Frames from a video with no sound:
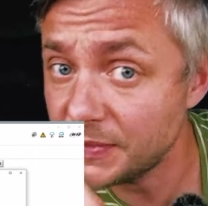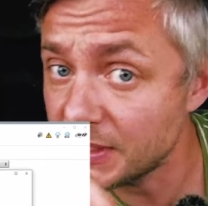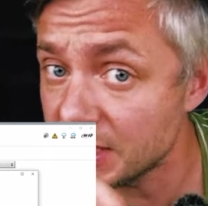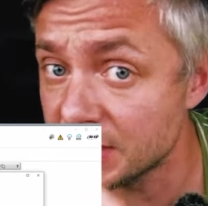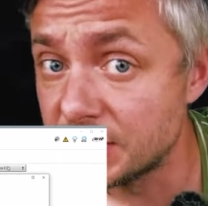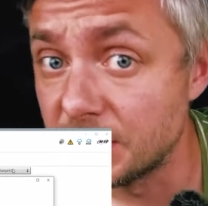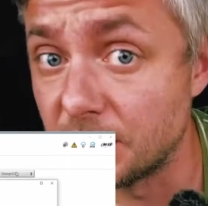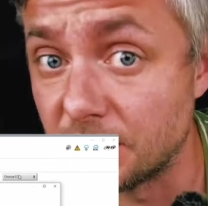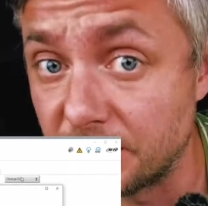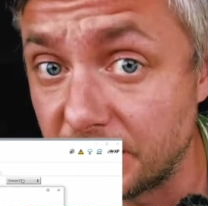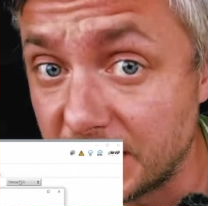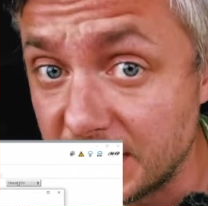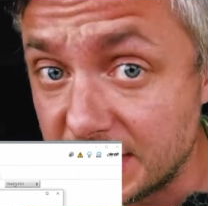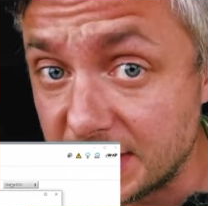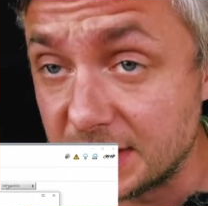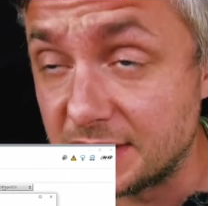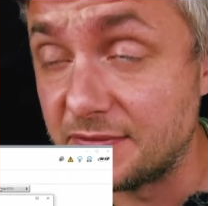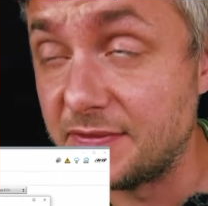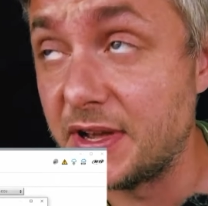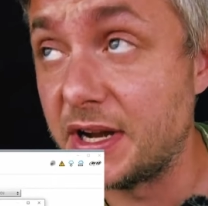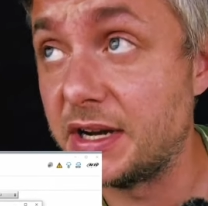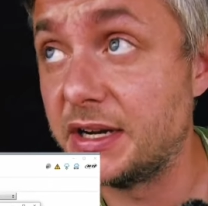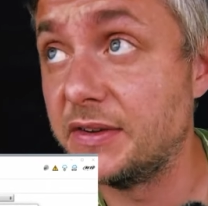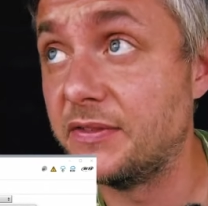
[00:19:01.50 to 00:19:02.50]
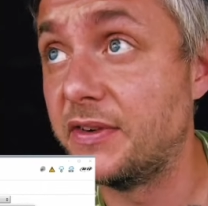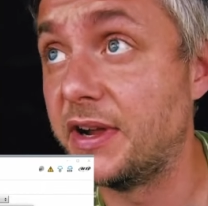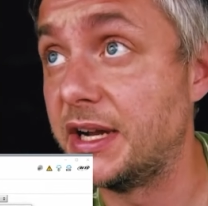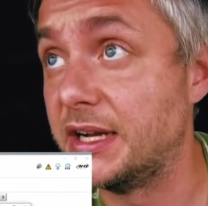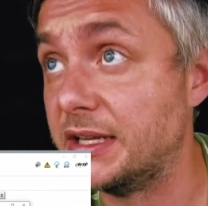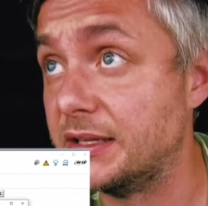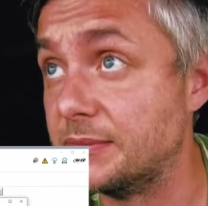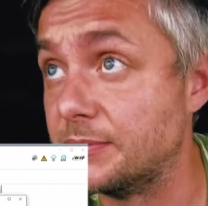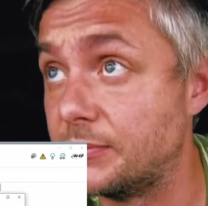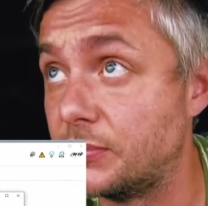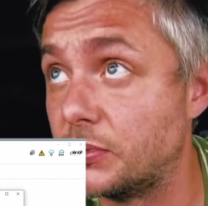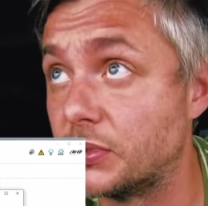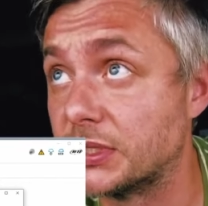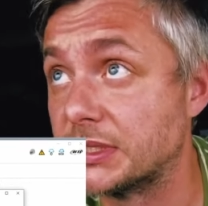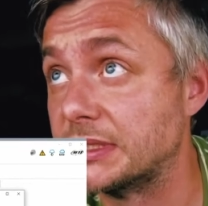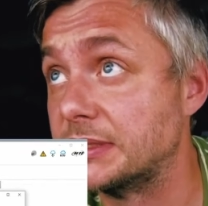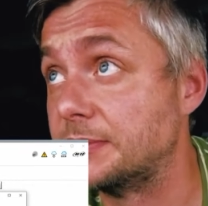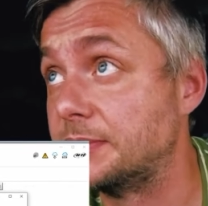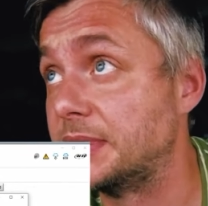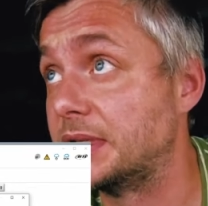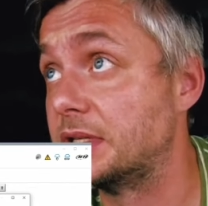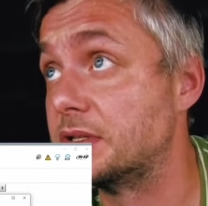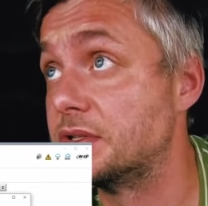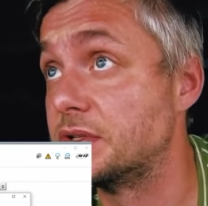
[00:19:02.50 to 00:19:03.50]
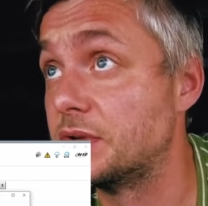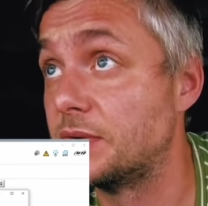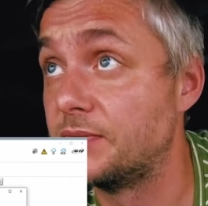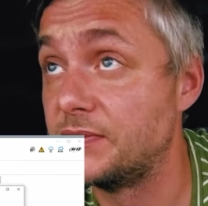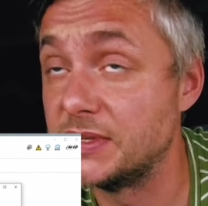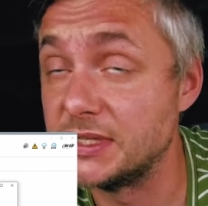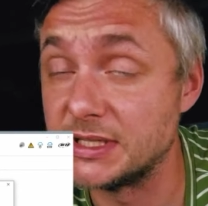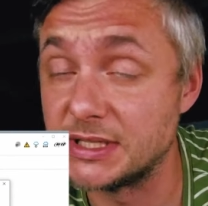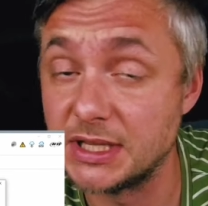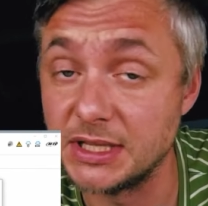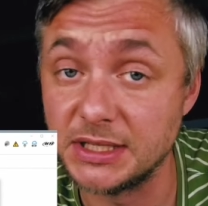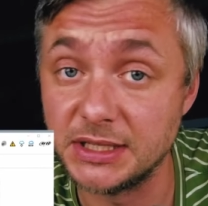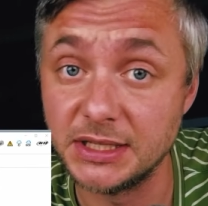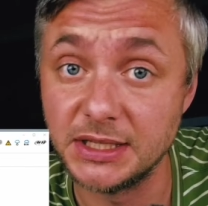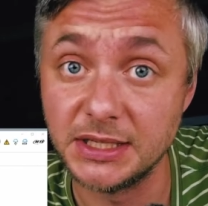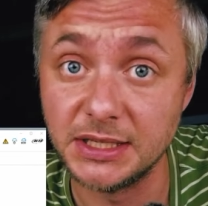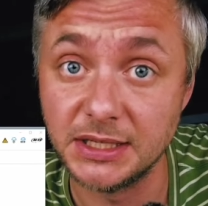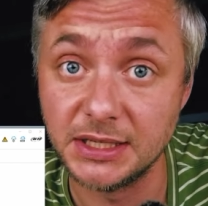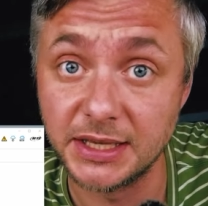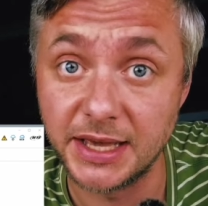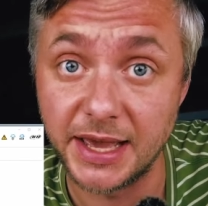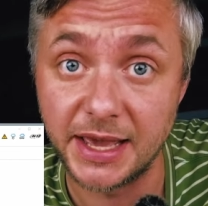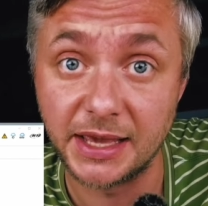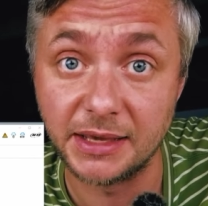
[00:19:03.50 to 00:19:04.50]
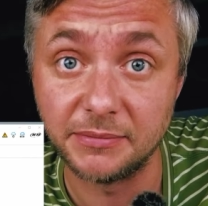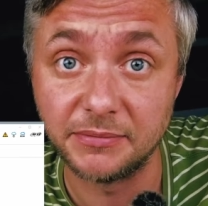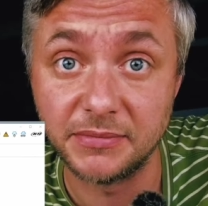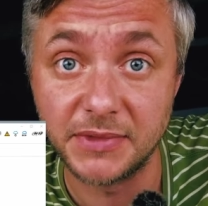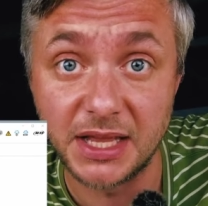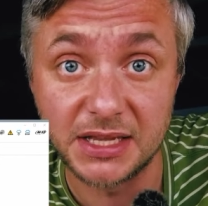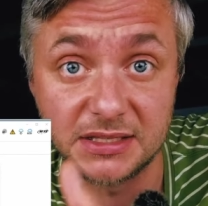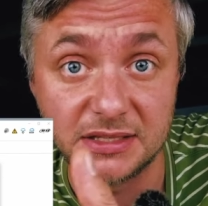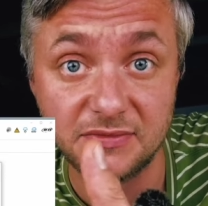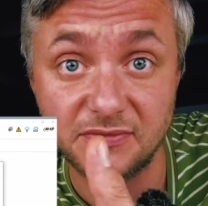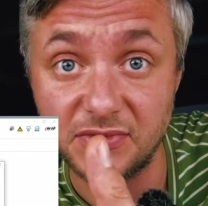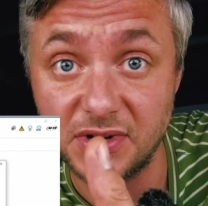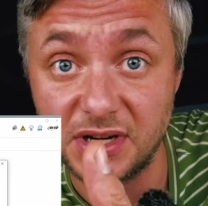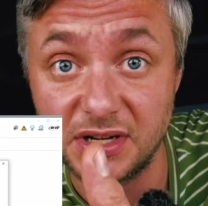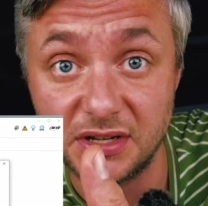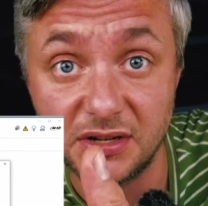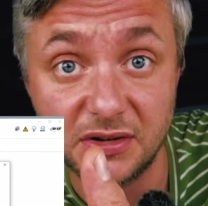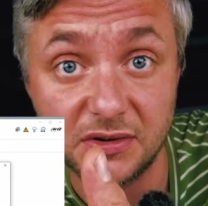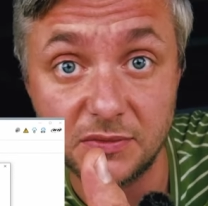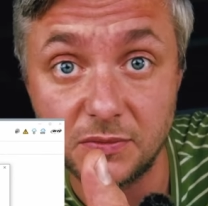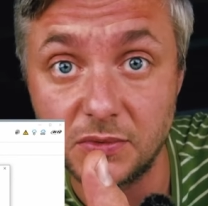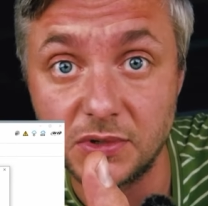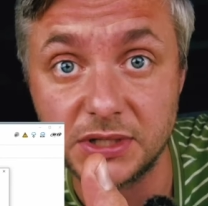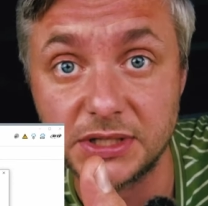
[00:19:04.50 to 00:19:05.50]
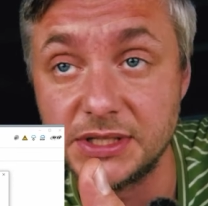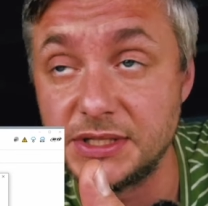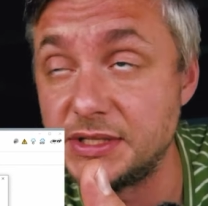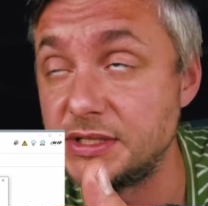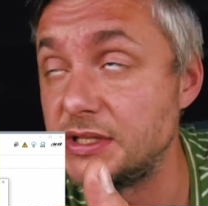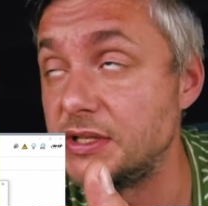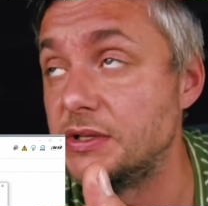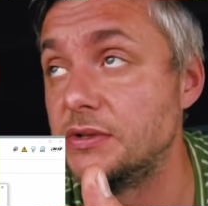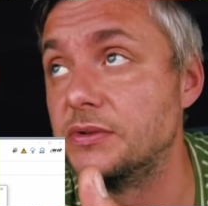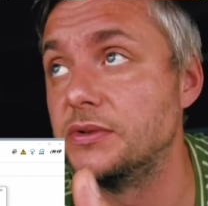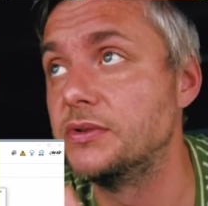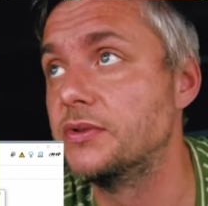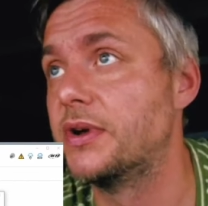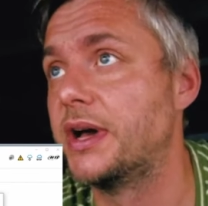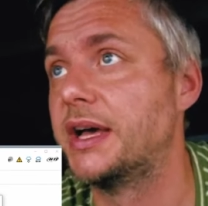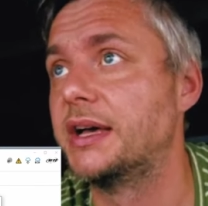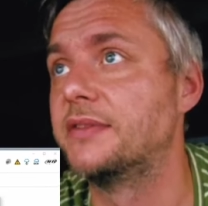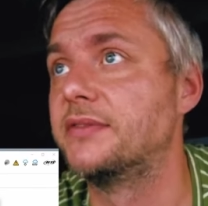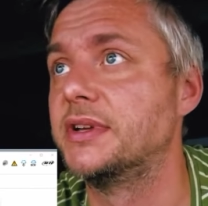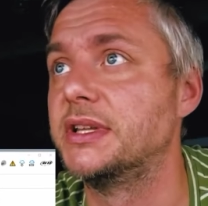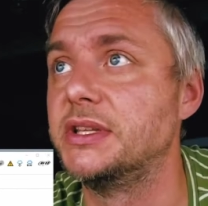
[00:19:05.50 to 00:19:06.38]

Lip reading: So this is very, very important, because obviously the AIM doesn't really know what ECU you have,